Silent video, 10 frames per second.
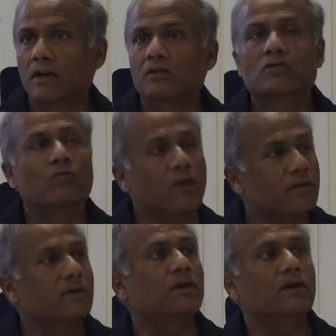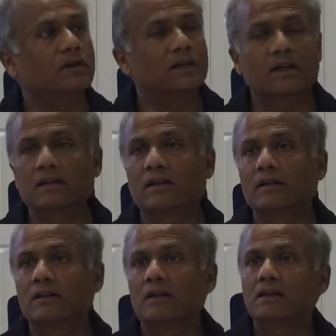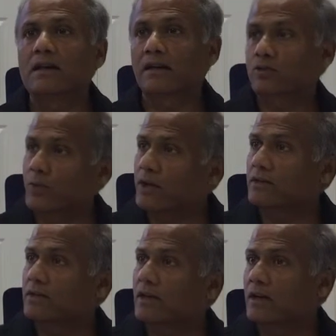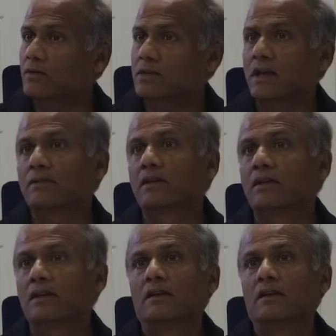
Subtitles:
So one way or the other, the experience that I was having,